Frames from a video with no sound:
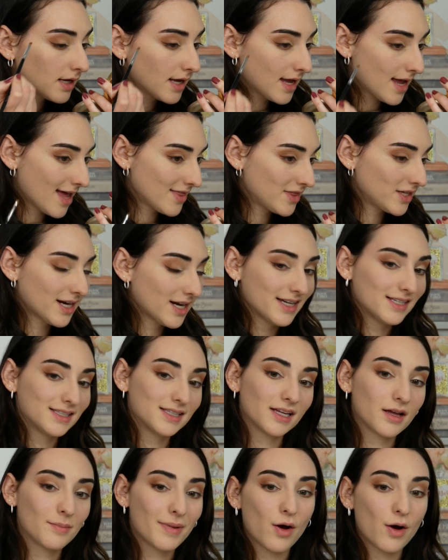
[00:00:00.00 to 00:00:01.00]
And the nice
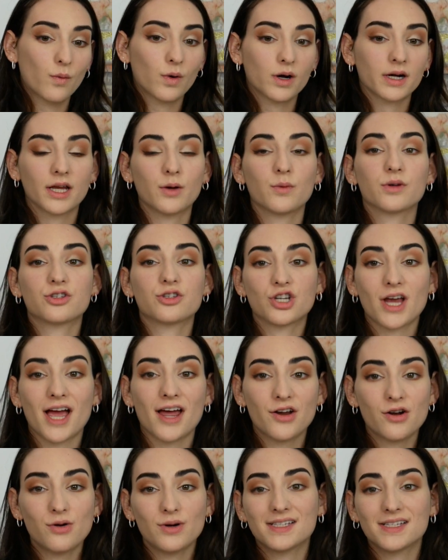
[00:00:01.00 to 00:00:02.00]
thing about working with
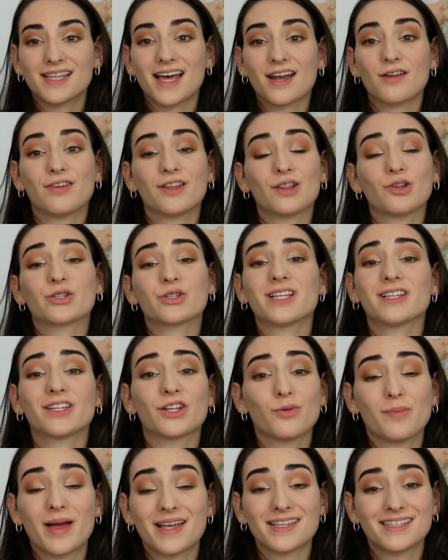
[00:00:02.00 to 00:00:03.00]
shadow is that if it looks a
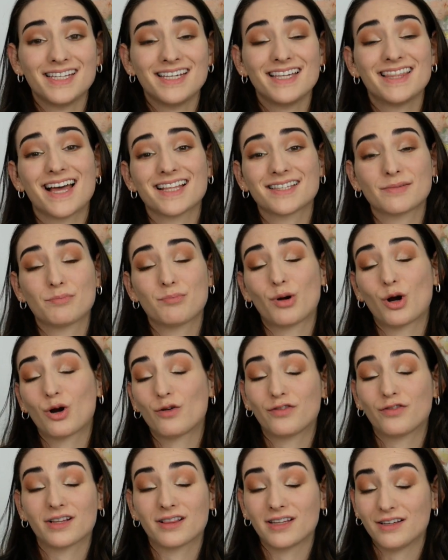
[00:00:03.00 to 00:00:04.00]
little messy, that's
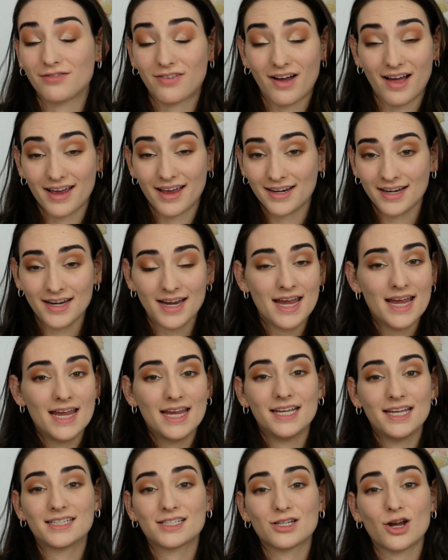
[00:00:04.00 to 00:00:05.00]
perfectly fine.
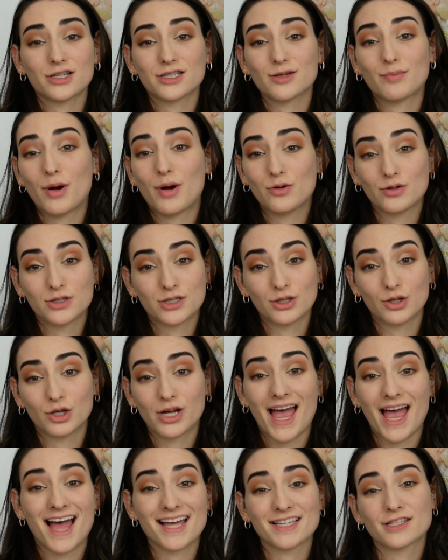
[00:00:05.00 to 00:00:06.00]
It's not supposed to
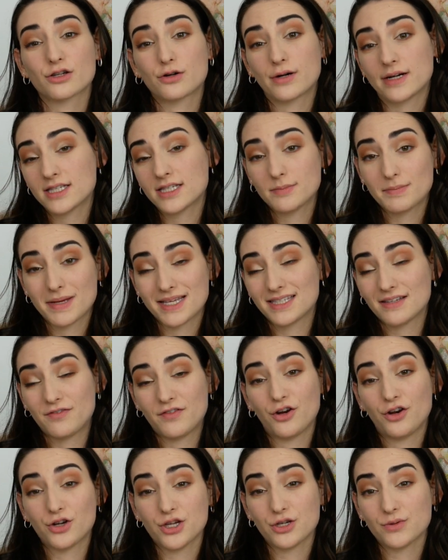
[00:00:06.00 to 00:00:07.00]
look as crisp as if
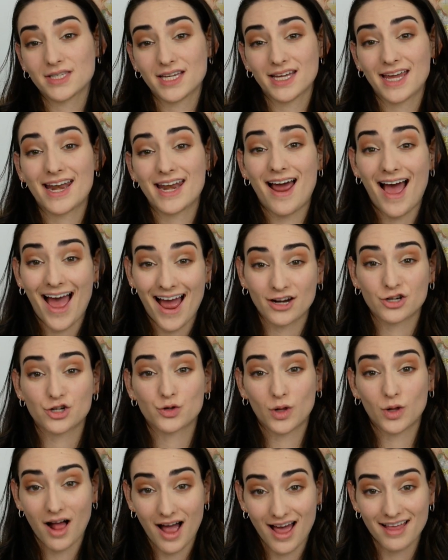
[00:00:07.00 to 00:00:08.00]
you're using an
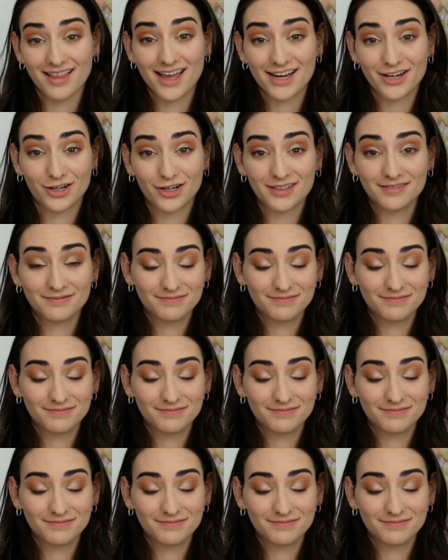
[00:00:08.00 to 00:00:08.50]
actual eyeliner.